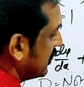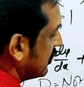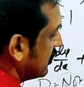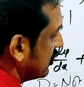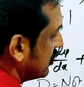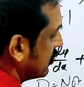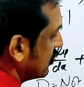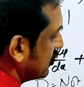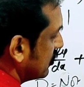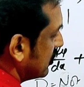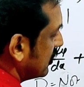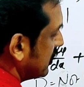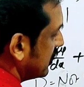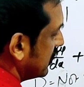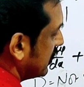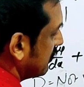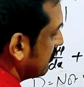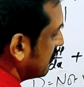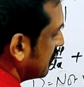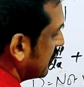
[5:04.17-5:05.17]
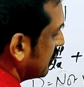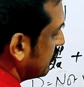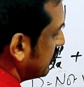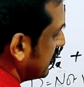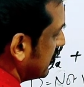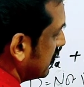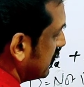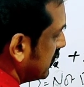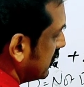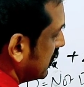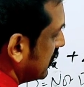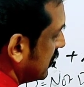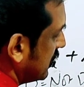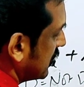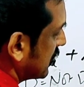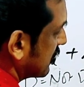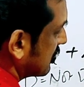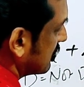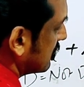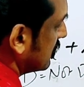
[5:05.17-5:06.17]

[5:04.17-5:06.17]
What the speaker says: into dy by dx